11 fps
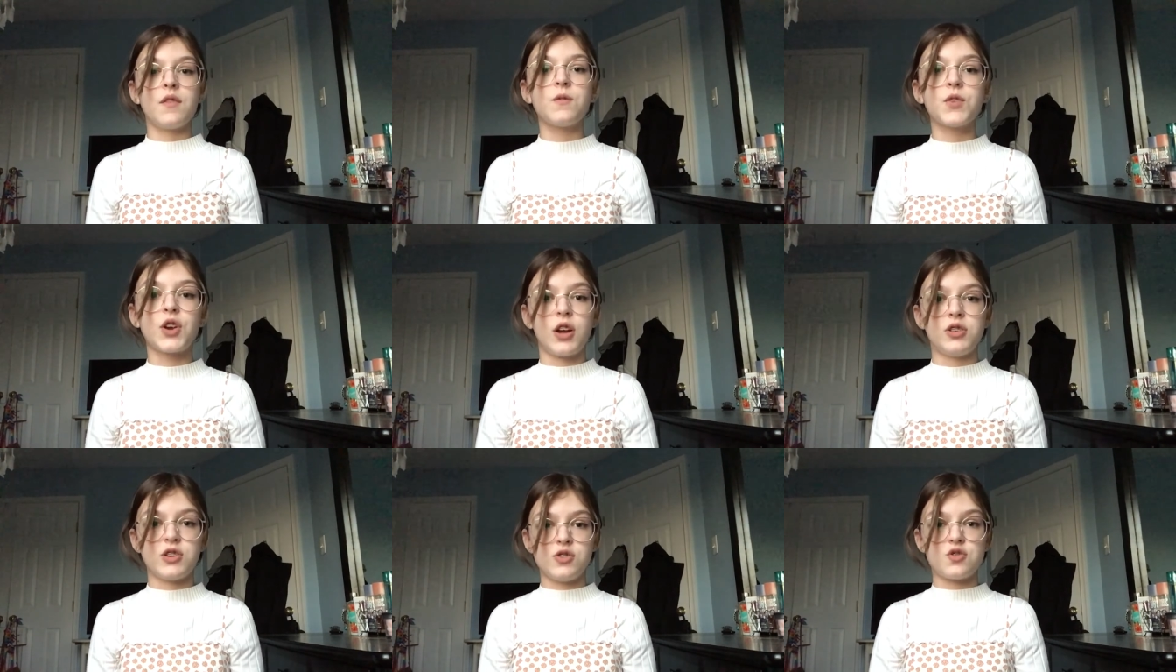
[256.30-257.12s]
for gun
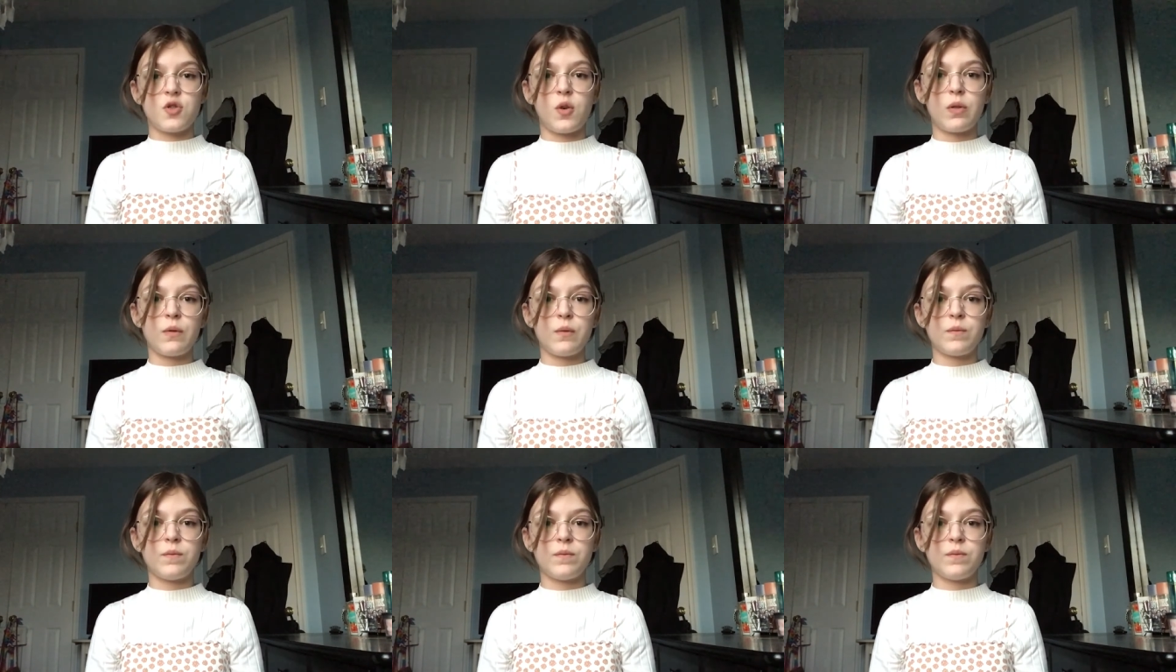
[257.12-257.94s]
control.
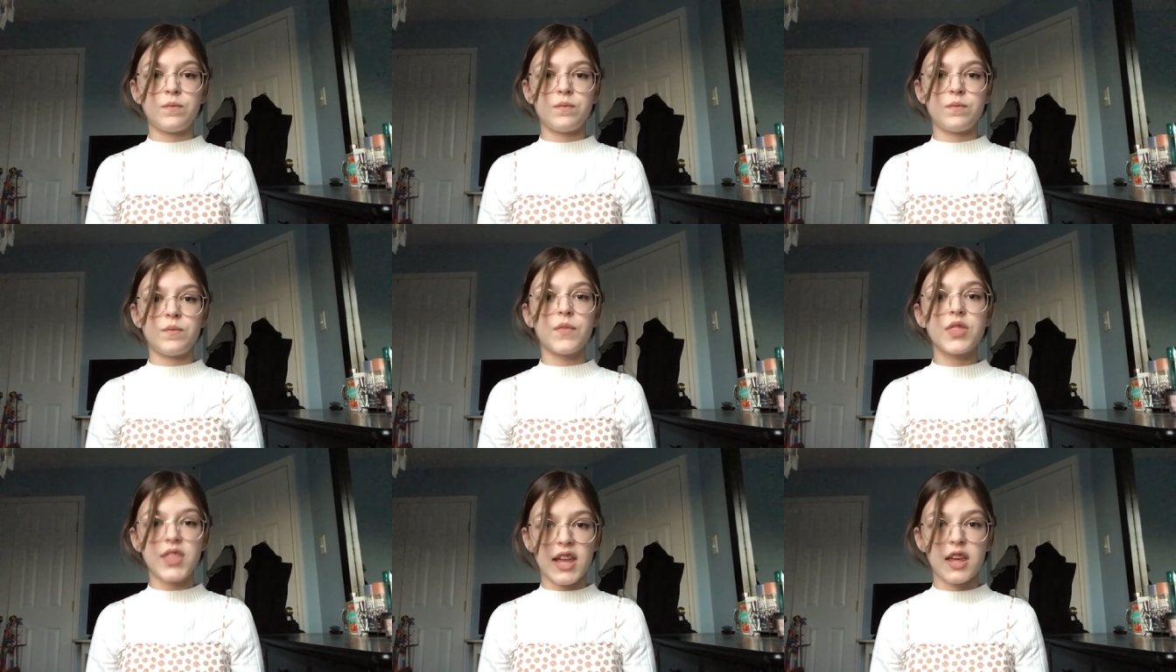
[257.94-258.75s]

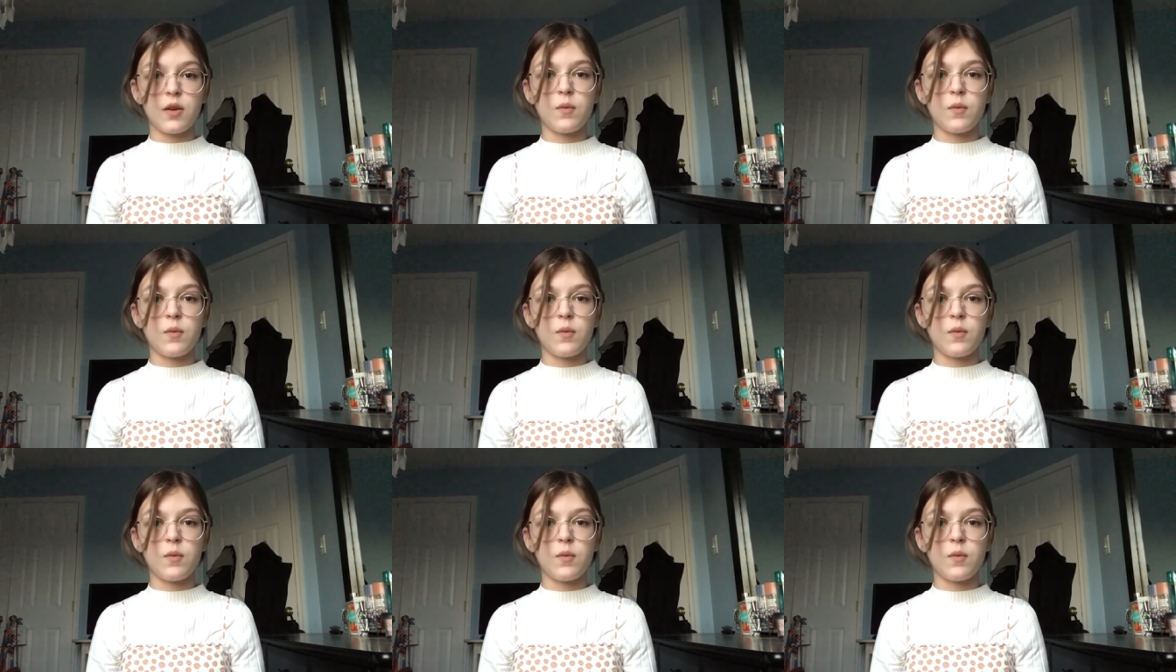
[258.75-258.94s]
Thank you.